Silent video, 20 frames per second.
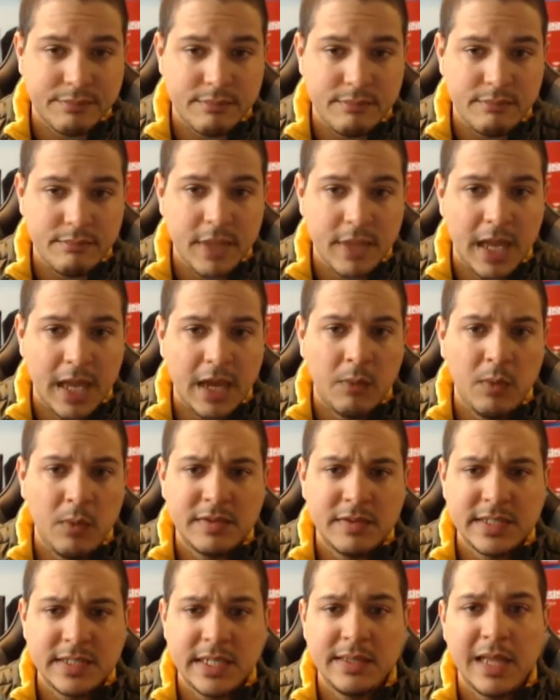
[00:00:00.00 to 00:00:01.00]
And we've
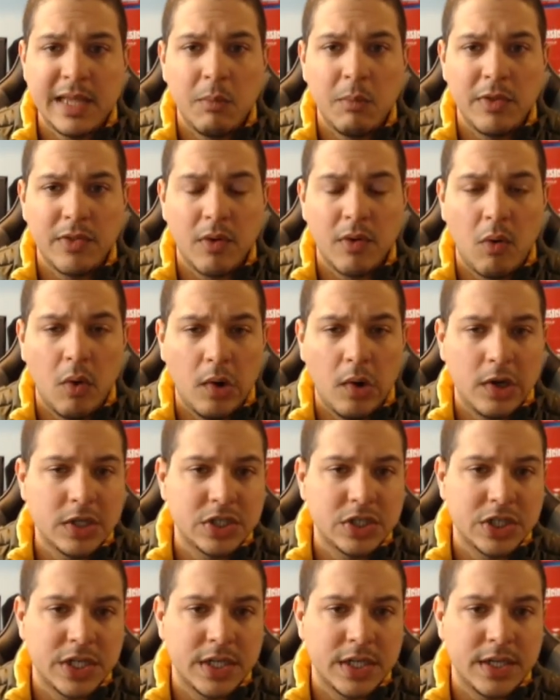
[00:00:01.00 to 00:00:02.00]
seen that with
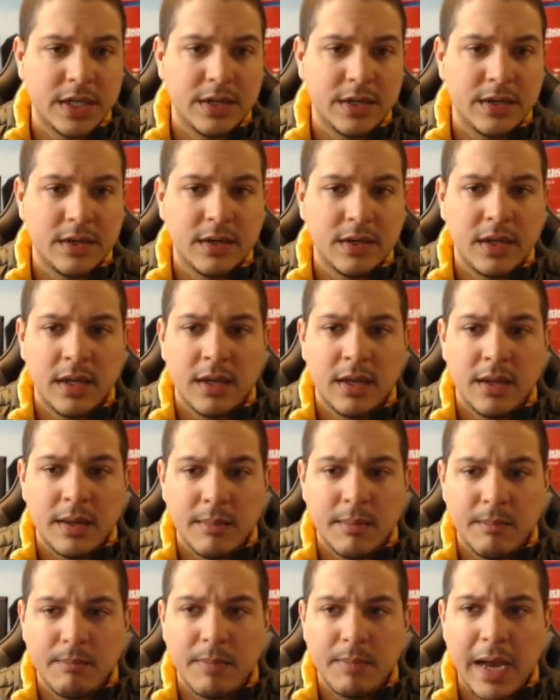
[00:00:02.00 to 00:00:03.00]
Origin and
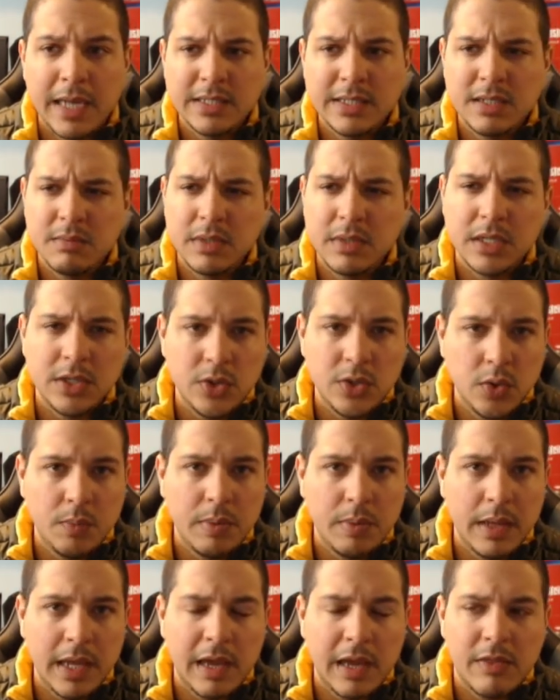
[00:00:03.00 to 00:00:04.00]
possibly
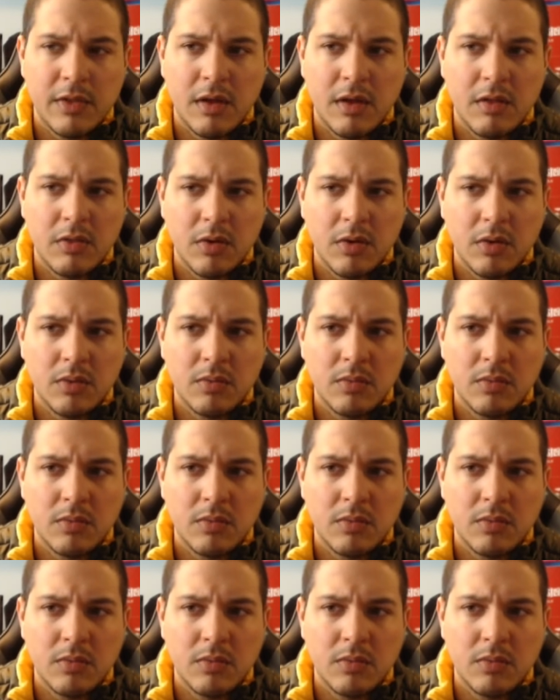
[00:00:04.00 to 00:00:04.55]
Uplay, although